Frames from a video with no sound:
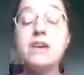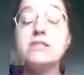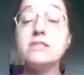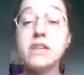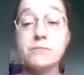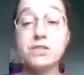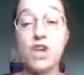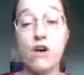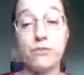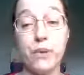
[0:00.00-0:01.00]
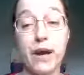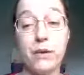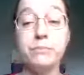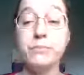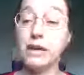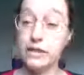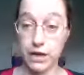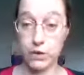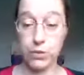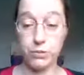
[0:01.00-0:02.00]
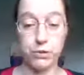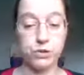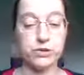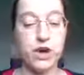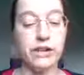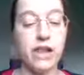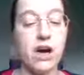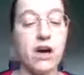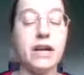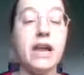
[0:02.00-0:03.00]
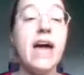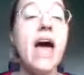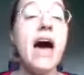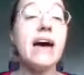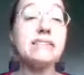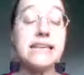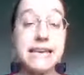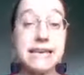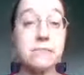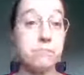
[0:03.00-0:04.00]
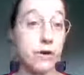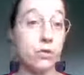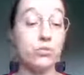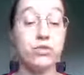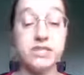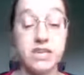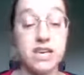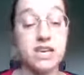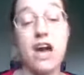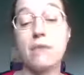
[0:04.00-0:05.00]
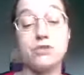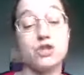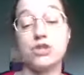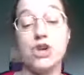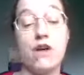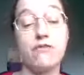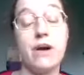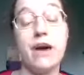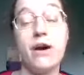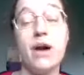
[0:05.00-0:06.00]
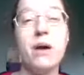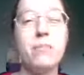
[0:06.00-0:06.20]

Some software, like QuickBooks Online, has inbuilt receipt capture software,